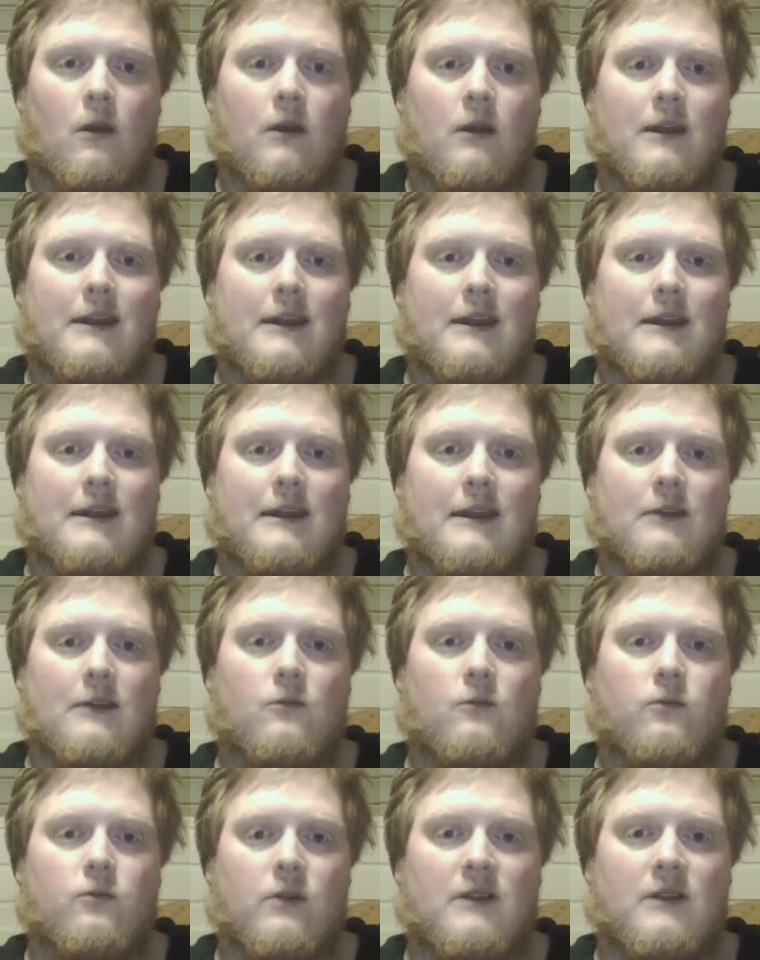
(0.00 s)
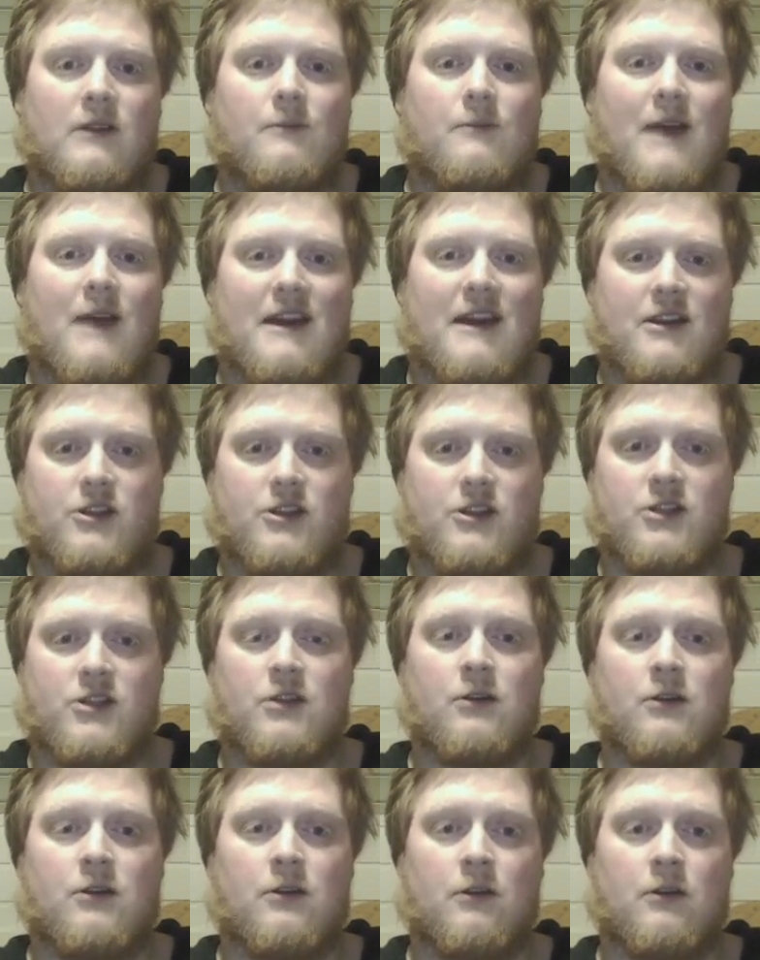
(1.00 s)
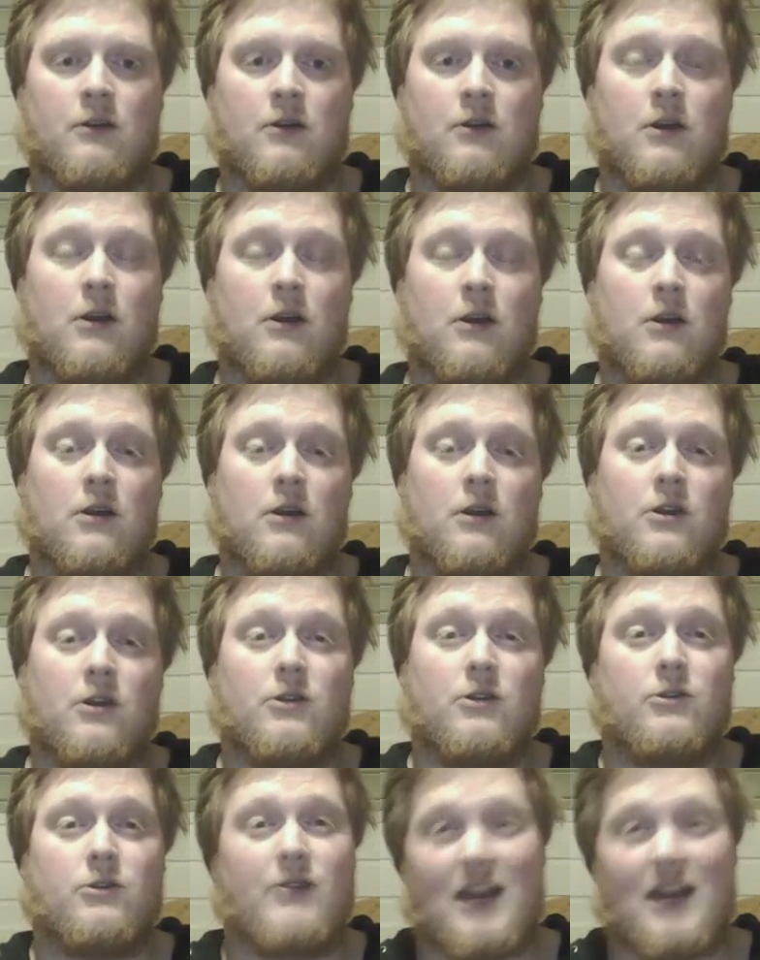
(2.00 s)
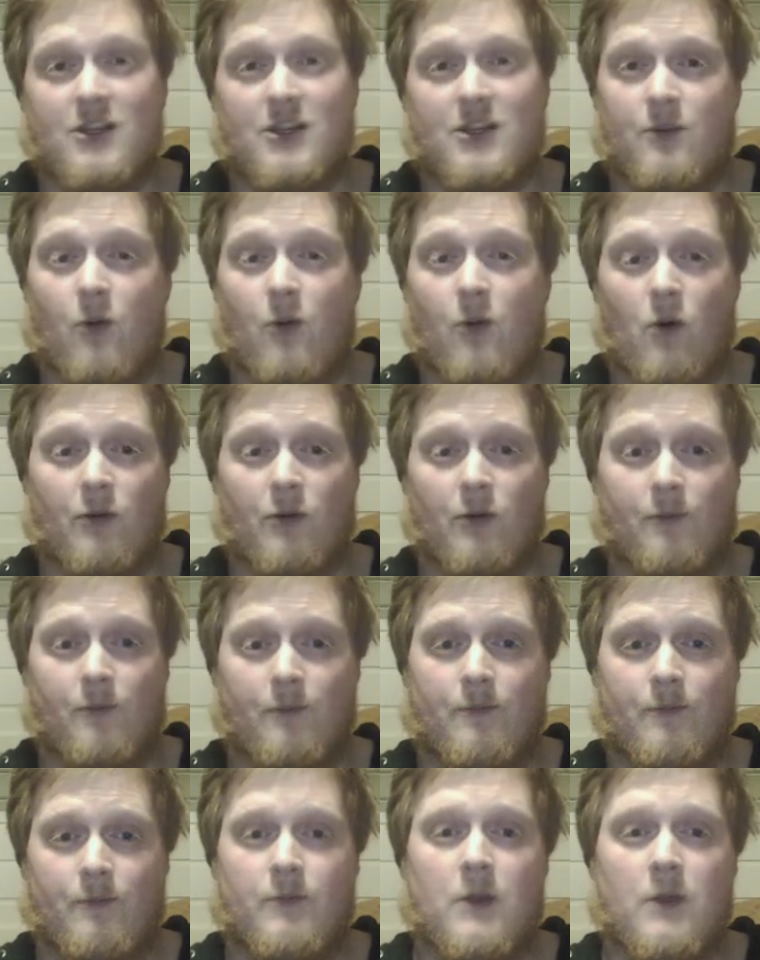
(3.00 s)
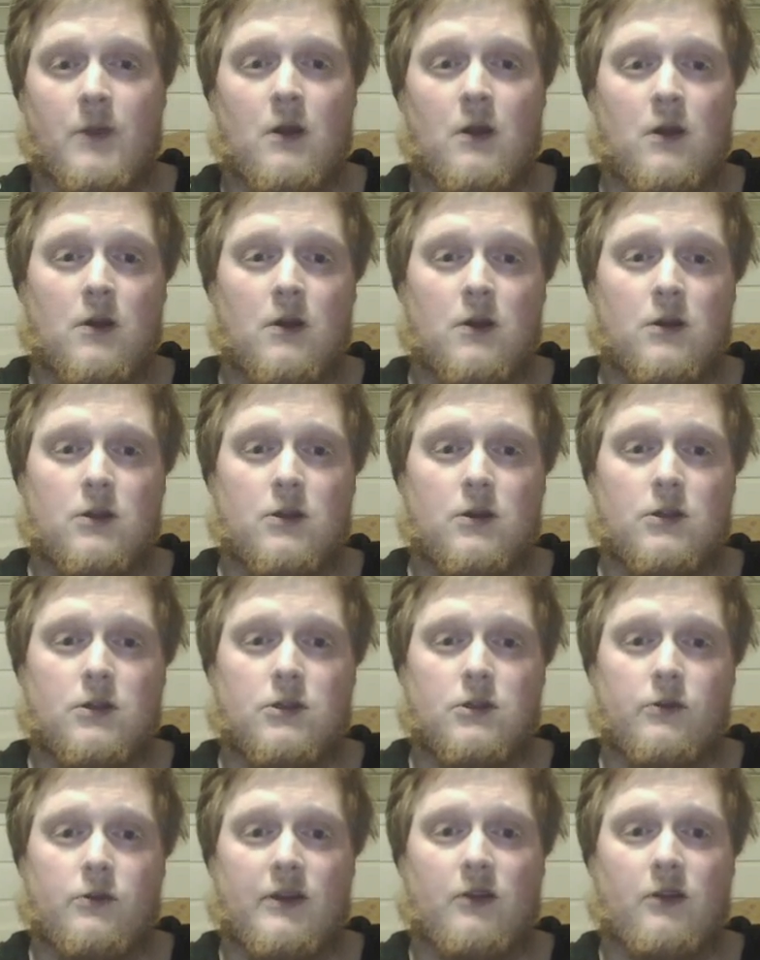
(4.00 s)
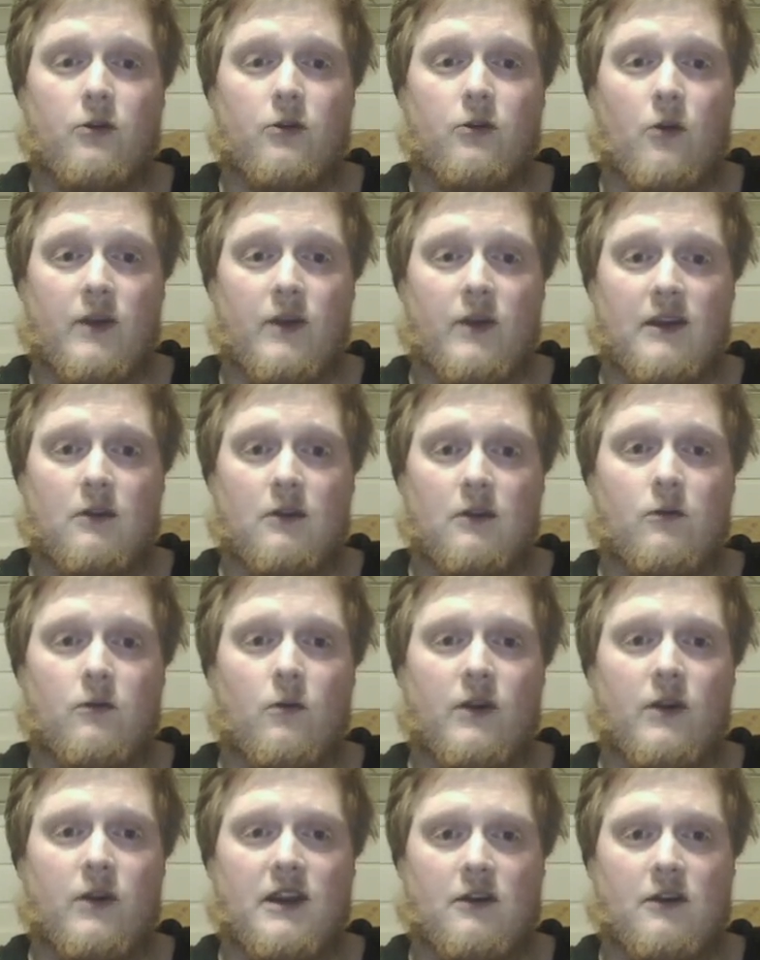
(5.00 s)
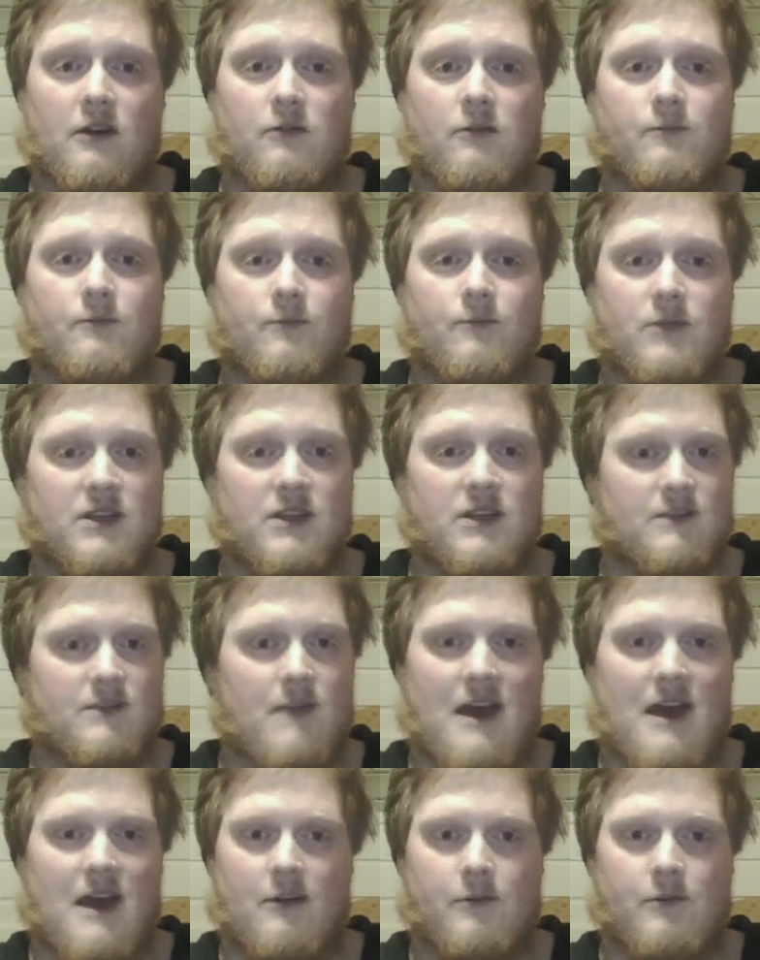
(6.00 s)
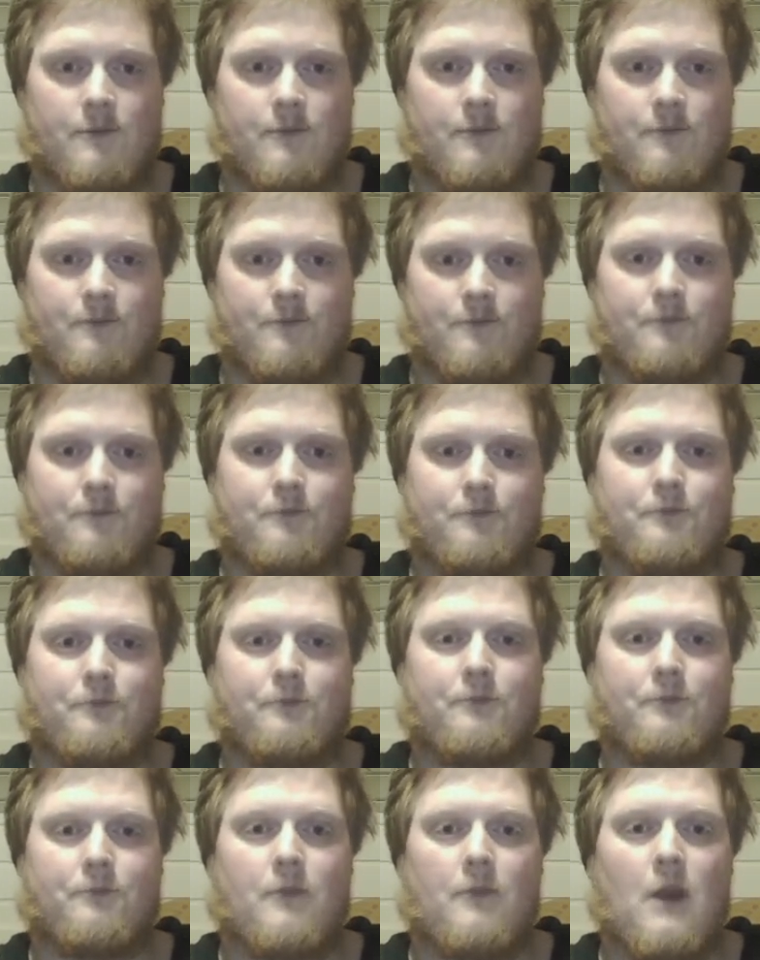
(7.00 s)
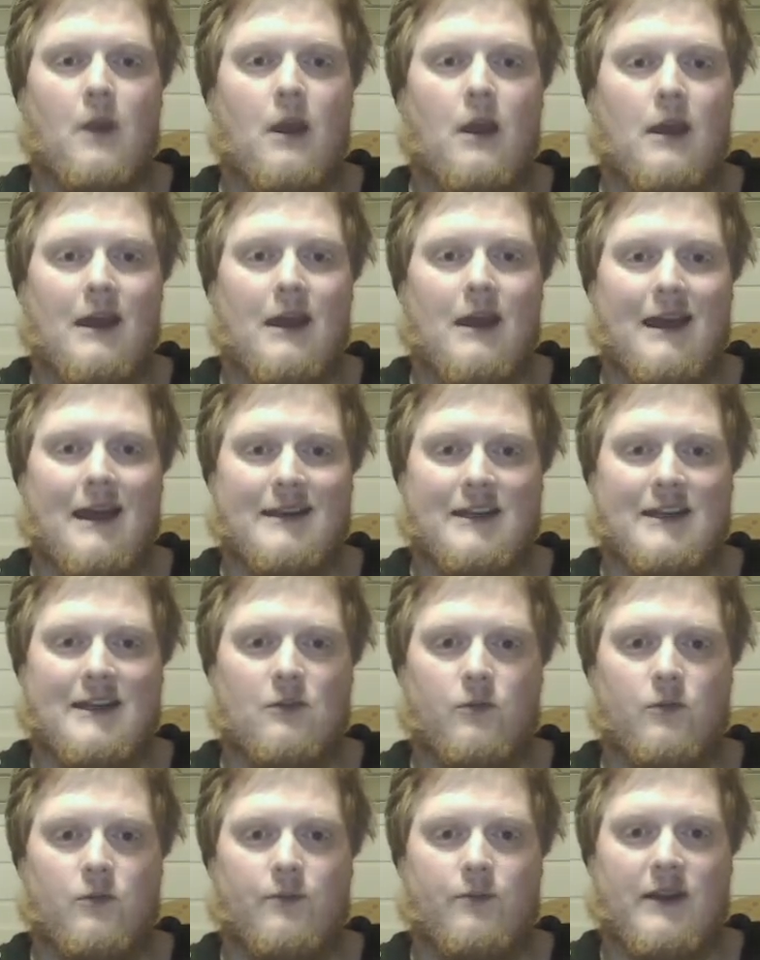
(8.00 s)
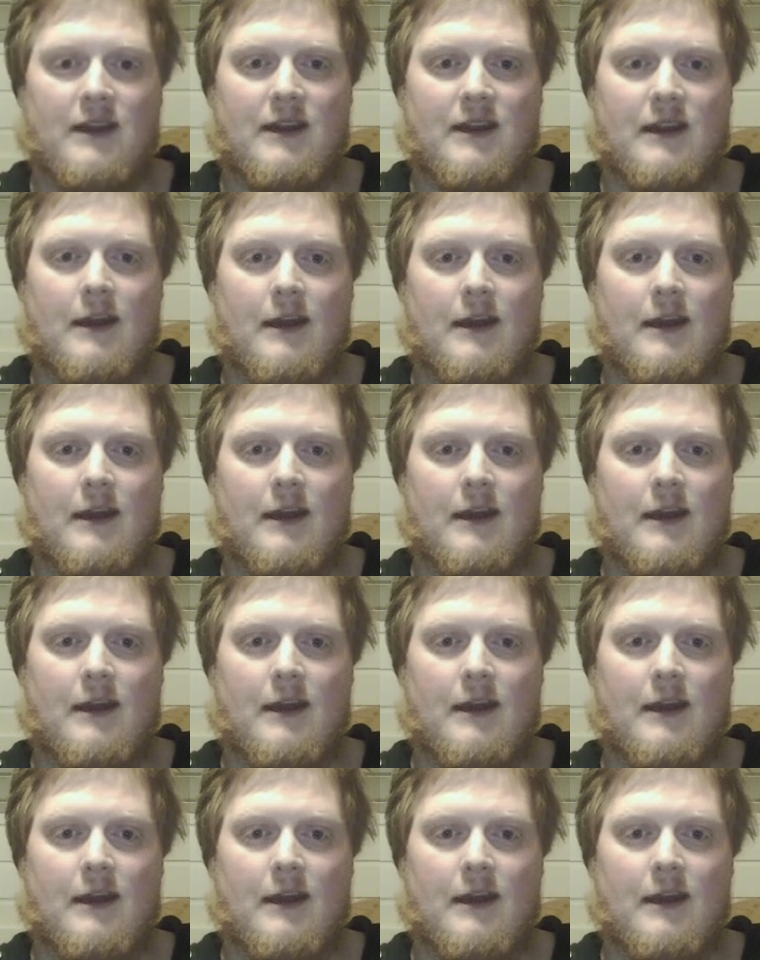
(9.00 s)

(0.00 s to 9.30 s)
he will manage to catch the pawn. So he could go here or here, doesn't matter, and he would be